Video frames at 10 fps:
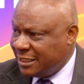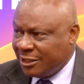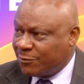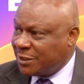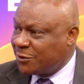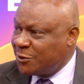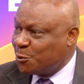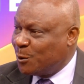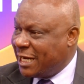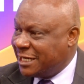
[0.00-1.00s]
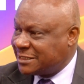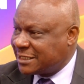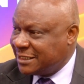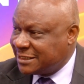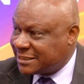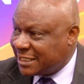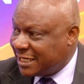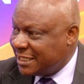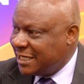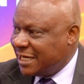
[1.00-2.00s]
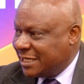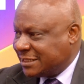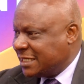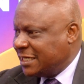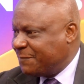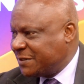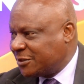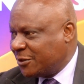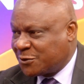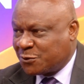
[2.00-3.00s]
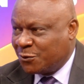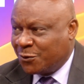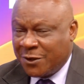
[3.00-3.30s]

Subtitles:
Question to ask is, has NNPC also